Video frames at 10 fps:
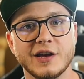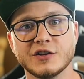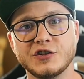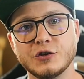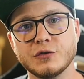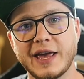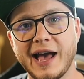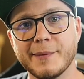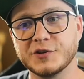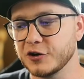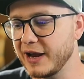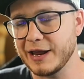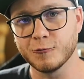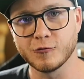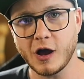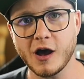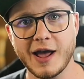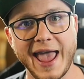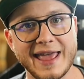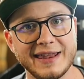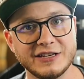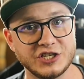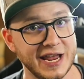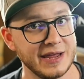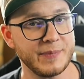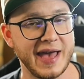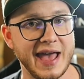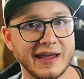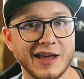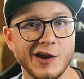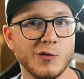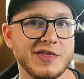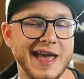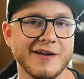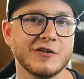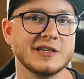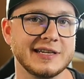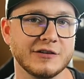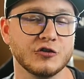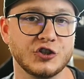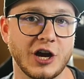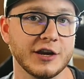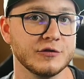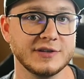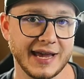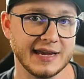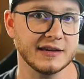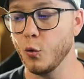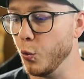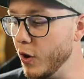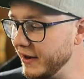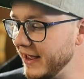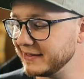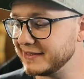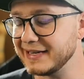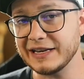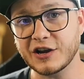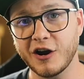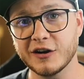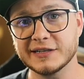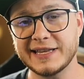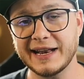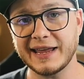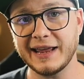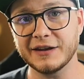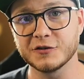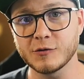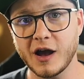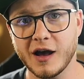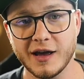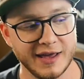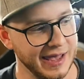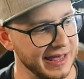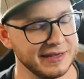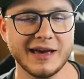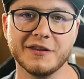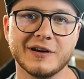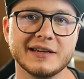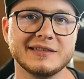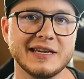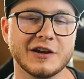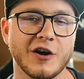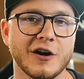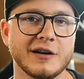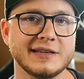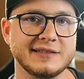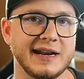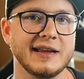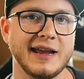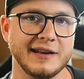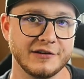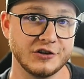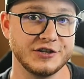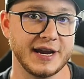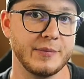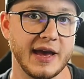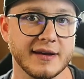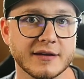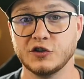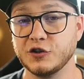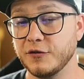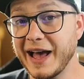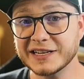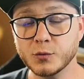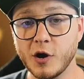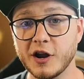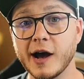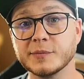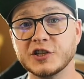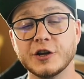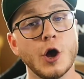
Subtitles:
to capture a RAW and a JPEG with every single shot you take. One SD card is dedicated to RAW and the other SD card is dedicated to JPEG. So that's one option.